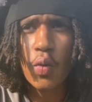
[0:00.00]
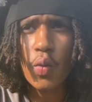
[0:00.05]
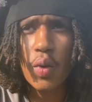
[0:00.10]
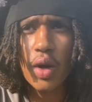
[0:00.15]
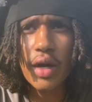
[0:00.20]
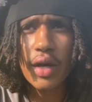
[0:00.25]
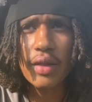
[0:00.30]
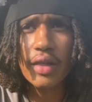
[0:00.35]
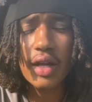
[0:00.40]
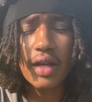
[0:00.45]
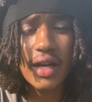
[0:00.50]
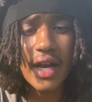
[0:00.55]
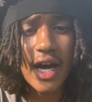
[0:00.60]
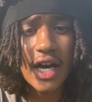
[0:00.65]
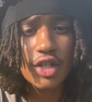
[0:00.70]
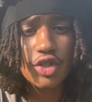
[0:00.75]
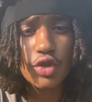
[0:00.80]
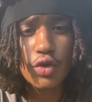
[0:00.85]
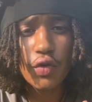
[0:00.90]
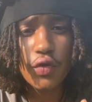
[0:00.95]
with the
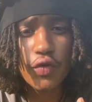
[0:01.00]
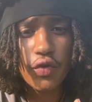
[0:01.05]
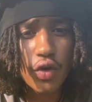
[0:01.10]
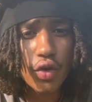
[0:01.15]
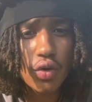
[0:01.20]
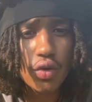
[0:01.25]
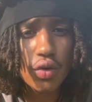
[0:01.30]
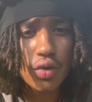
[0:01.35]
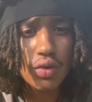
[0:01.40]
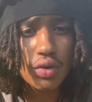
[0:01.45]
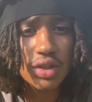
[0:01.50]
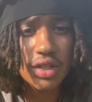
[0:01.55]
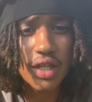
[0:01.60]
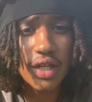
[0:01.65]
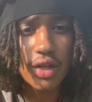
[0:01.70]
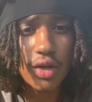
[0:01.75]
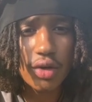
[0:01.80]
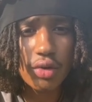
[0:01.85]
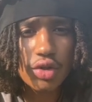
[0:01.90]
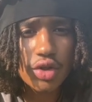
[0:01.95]
natural foods
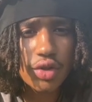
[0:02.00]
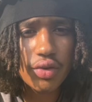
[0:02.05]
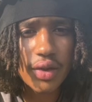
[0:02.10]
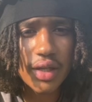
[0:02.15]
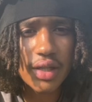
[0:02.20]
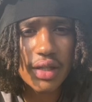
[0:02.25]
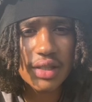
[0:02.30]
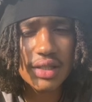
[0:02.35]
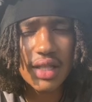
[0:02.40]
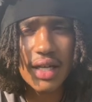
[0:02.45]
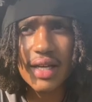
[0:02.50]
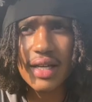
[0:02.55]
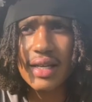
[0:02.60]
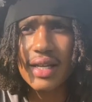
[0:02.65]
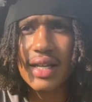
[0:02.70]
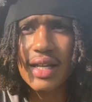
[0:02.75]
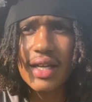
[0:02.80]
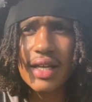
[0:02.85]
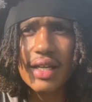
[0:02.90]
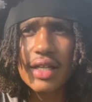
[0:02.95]
and nutrients it
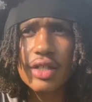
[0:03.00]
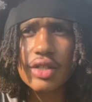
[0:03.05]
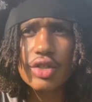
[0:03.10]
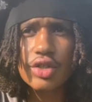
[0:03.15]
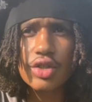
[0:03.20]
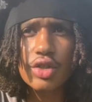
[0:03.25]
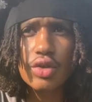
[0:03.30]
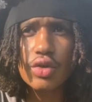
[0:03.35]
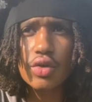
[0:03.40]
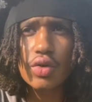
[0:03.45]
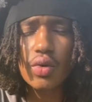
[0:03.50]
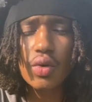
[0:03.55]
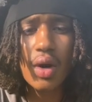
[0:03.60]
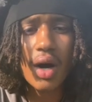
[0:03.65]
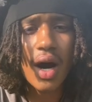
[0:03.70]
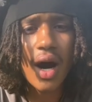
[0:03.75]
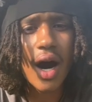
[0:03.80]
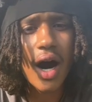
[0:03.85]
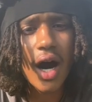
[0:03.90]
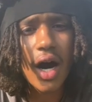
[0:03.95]
needs to
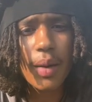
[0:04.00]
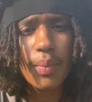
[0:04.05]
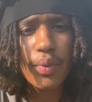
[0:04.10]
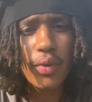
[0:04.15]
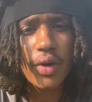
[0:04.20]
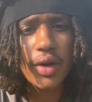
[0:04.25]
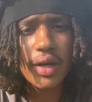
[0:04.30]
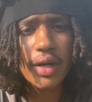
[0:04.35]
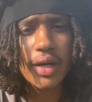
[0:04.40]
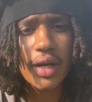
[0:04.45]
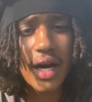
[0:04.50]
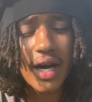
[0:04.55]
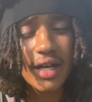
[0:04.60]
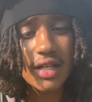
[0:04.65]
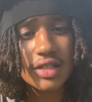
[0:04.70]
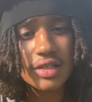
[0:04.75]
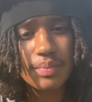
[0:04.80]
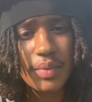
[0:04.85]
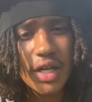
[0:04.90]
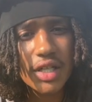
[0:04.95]
operate at
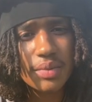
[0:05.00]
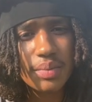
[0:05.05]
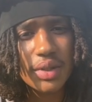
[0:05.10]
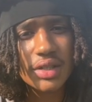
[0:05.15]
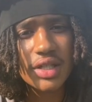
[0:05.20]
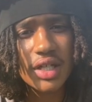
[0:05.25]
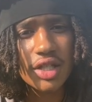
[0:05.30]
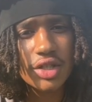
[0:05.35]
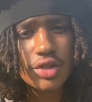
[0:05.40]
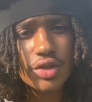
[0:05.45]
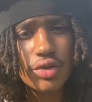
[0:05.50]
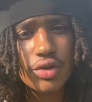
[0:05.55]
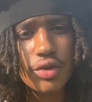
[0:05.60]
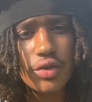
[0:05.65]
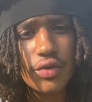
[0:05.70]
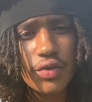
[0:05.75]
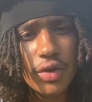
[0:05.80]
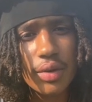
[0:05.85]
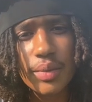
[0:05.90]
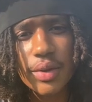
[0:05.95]
its best potential,
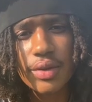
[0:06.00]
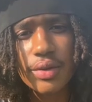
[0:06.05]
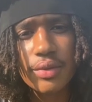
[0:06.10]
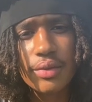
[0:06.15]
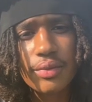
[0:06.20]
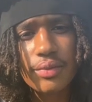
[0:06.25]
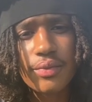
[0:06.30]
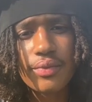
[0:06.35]
you feel me?